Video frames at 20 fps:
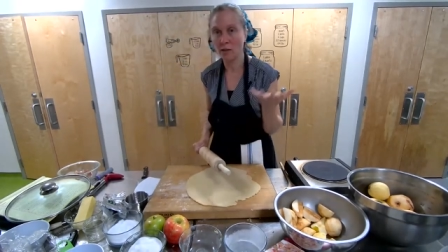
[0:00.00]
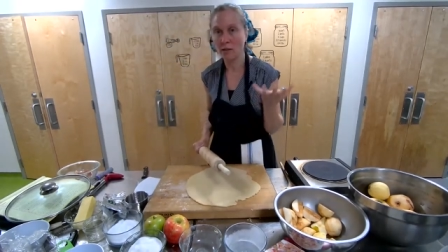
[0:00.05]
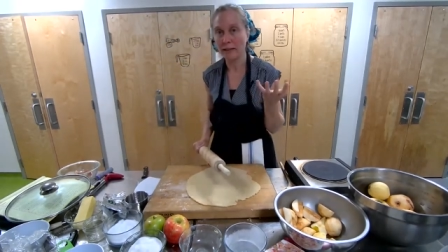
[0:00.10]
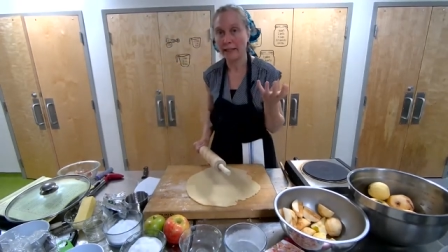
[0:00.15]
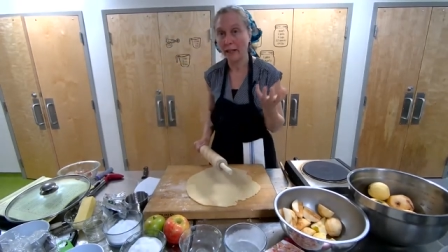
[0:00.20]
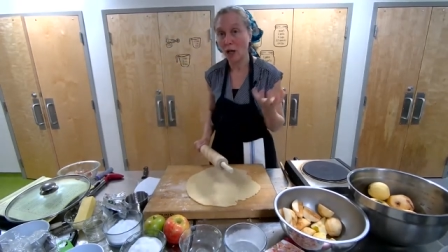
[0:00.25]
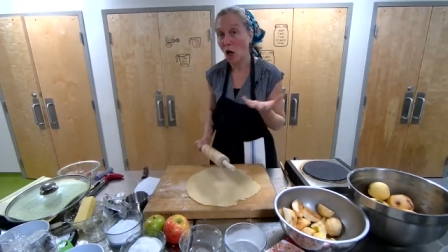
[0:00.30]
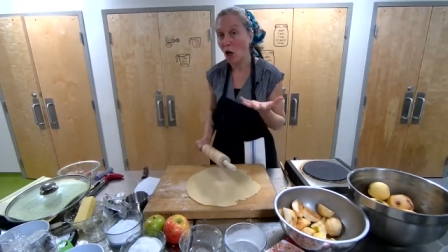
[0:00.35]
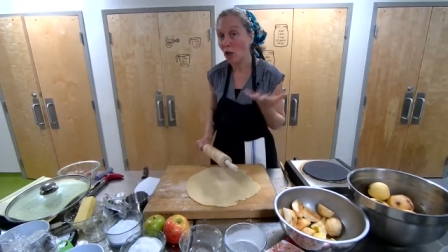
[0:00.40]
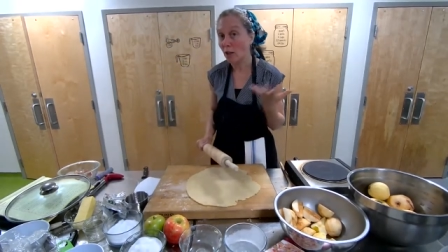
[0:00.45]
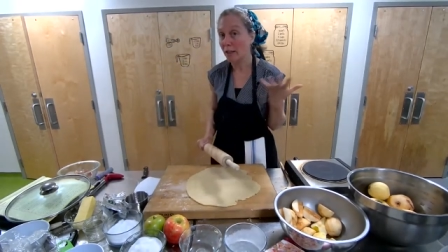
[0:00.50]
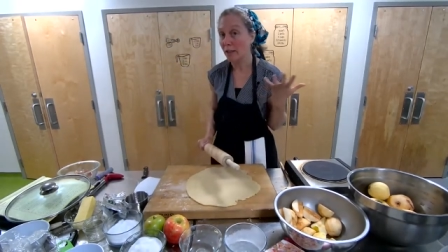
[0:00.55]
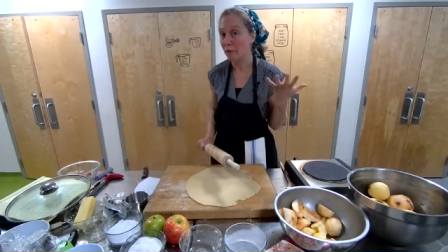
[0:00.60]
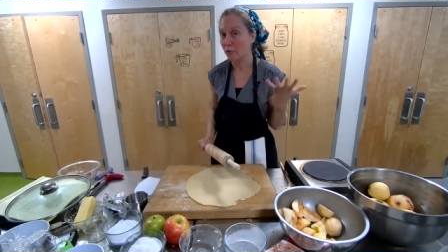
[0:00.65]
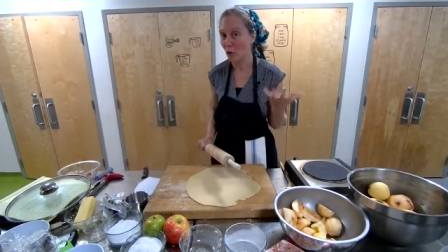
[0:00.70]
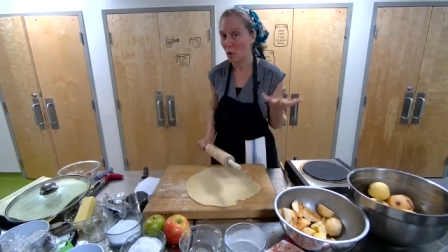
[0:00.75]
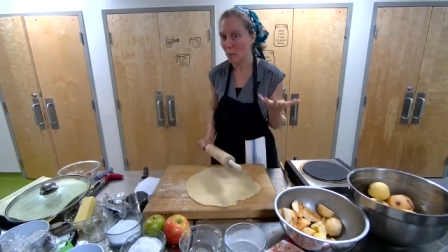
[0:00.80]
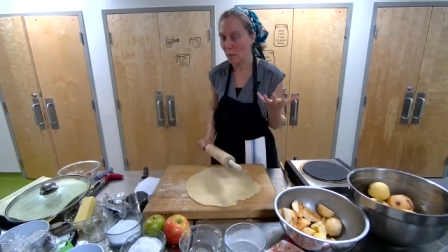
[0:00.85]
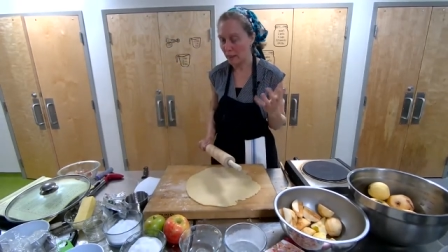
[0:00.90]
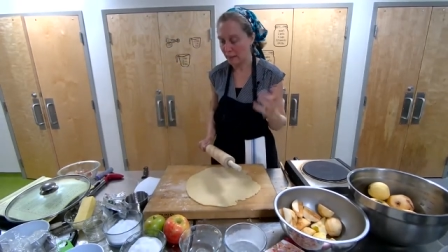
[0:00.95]
like hearty,
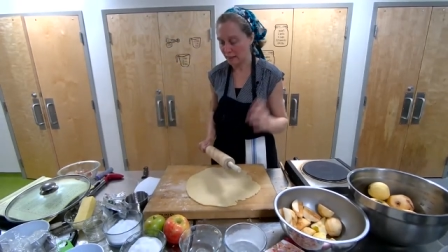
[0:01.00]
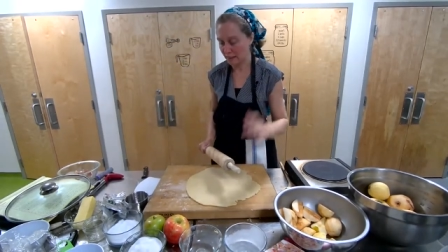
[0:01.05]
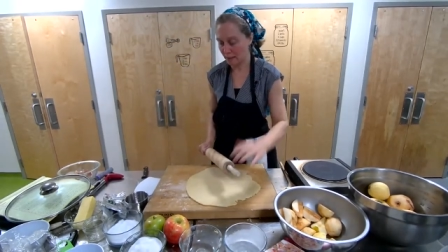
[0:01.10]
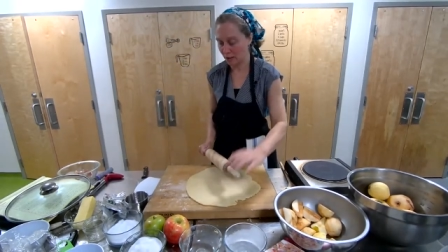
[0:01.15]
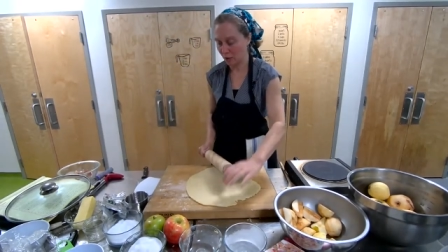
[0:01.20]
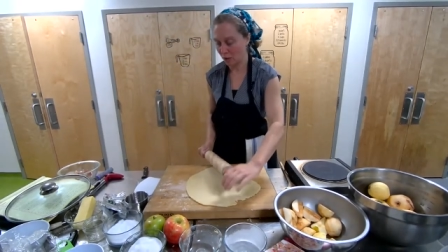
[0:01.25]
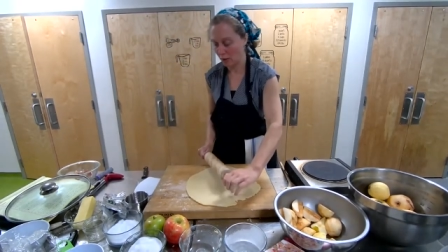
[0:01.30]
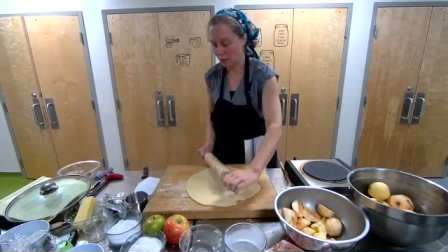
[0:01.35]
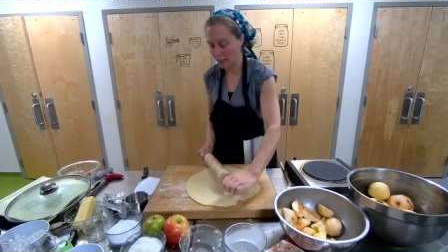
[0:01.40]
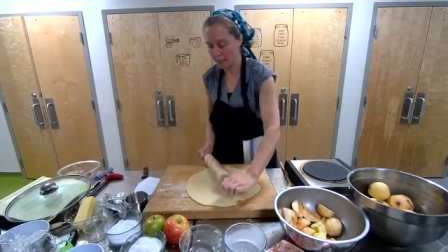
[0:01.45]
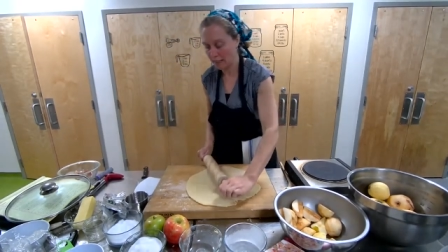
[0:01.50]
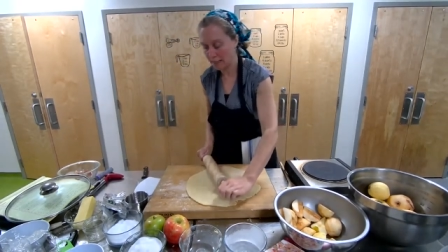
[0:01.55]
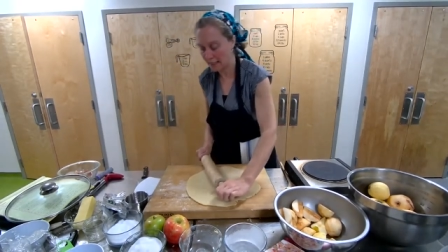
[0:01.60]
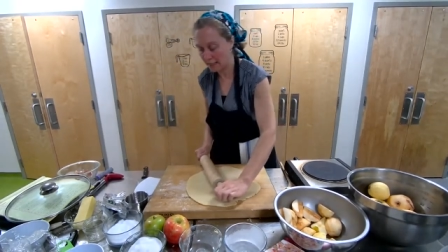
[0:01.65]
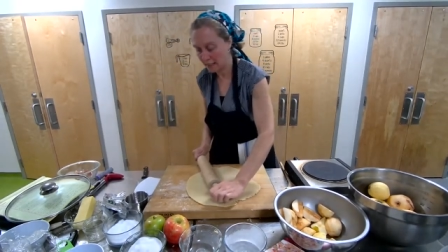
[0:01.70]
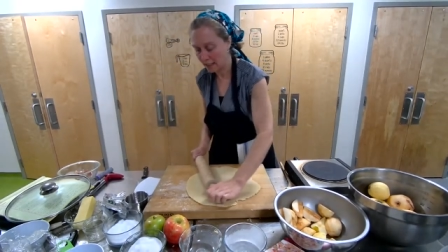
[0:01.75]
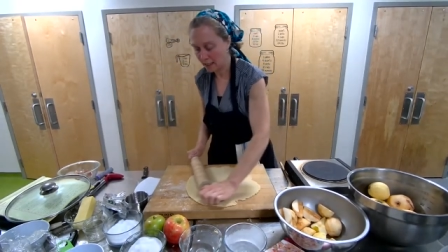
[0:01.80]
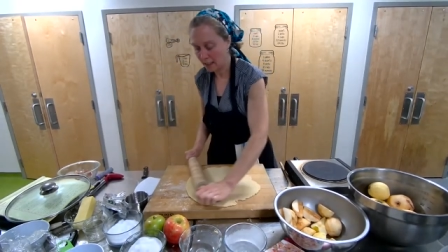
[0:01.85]
robust crust,